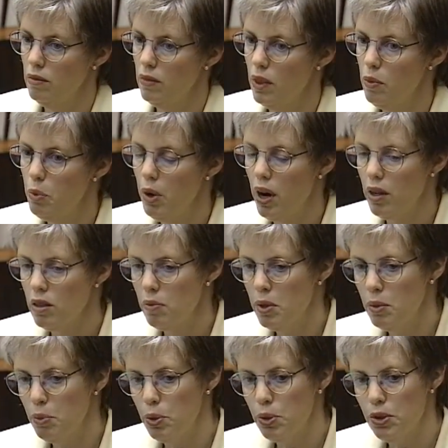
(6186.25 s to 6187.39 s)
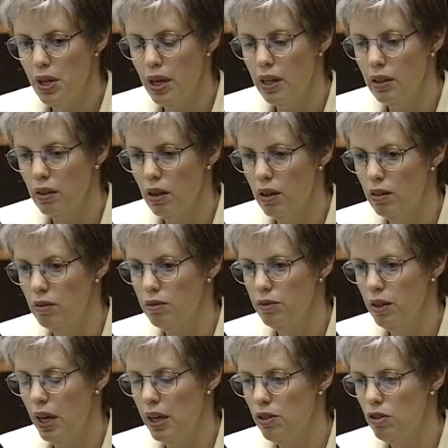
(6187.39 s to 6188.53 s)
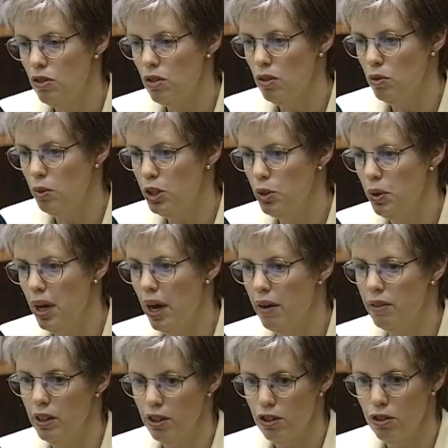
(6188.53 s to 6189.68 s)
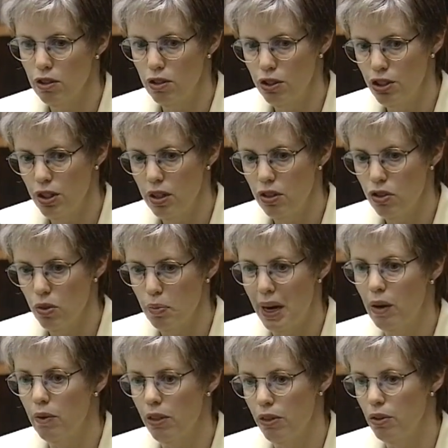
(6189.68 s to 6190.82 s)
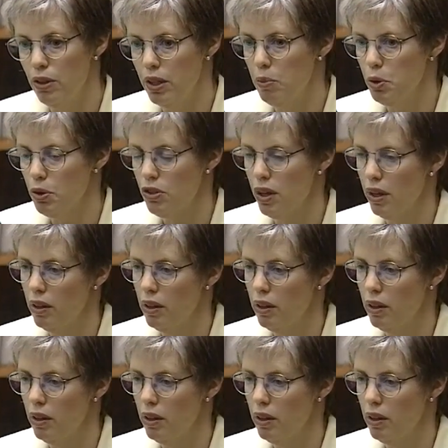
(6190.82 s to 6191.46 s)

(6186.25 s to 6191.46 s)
approximate percent of cases in which we have an exclusion is about 30%.